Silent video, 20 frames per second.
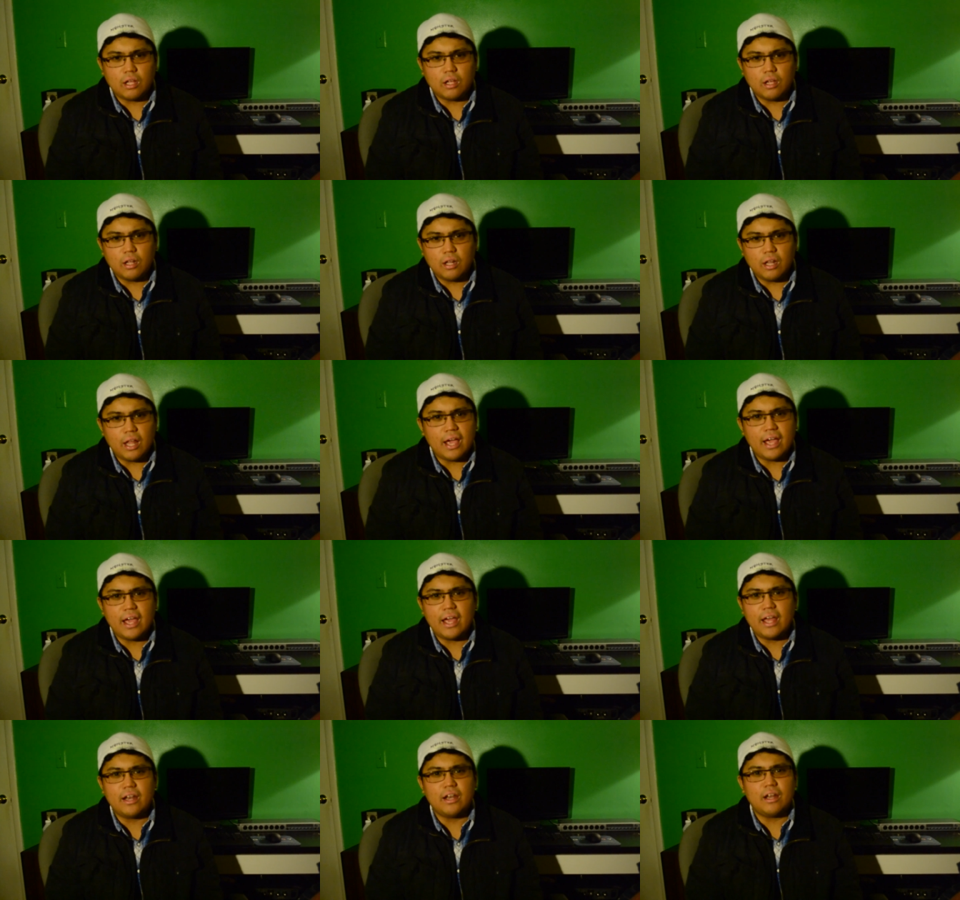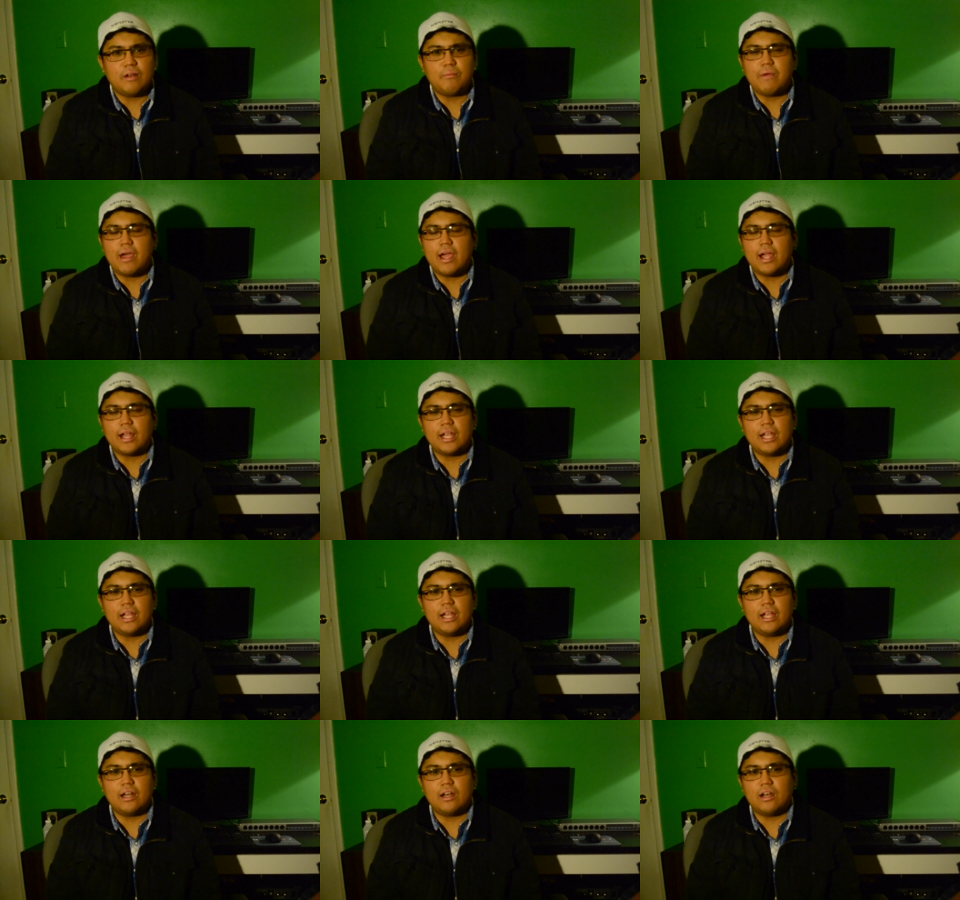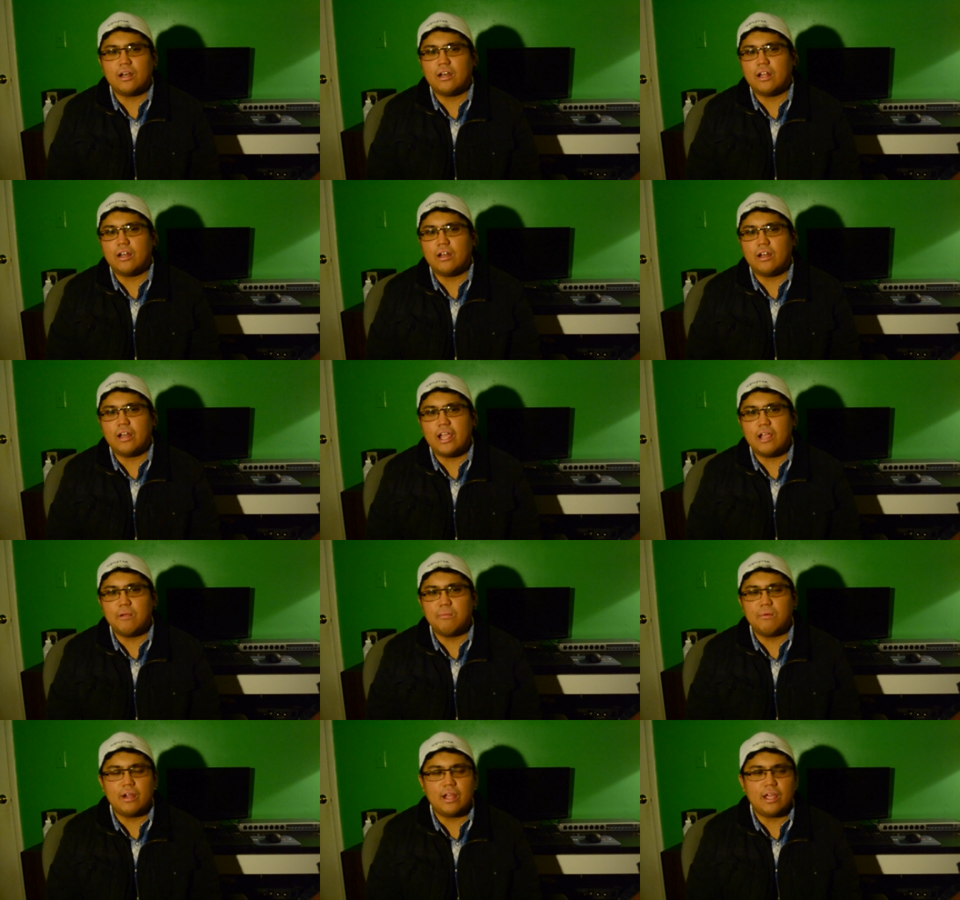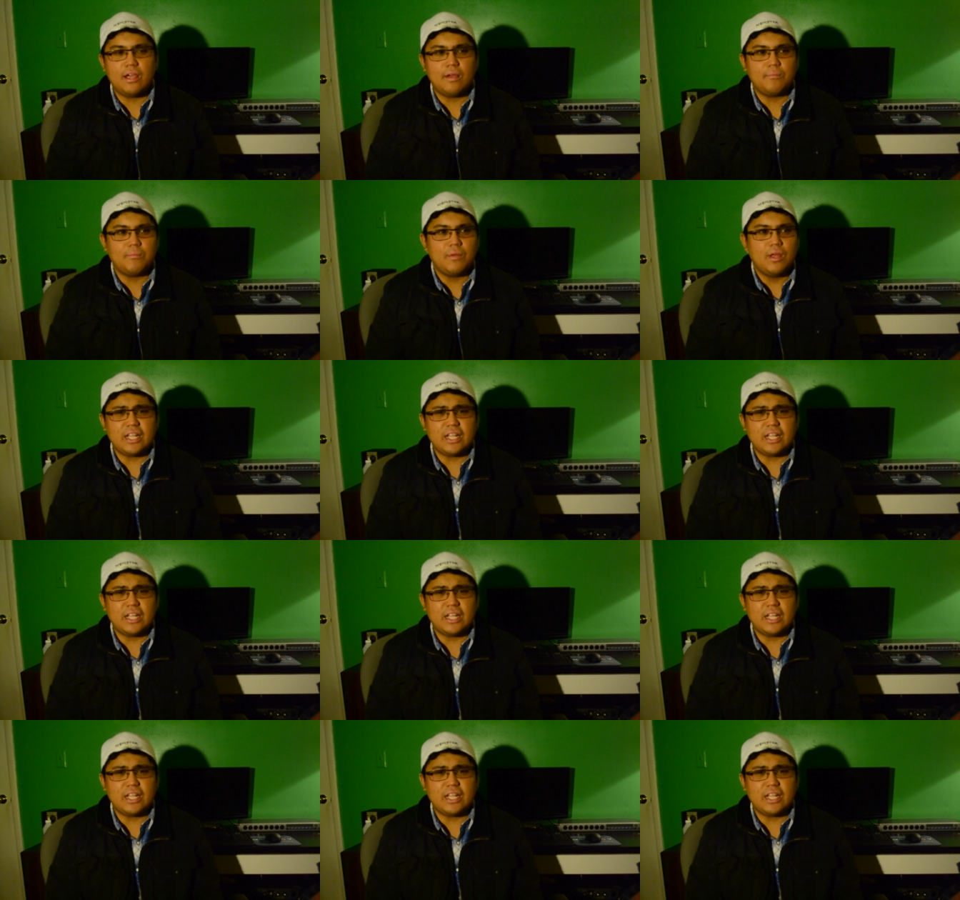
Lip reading: Glenn and Maggie and Abraham.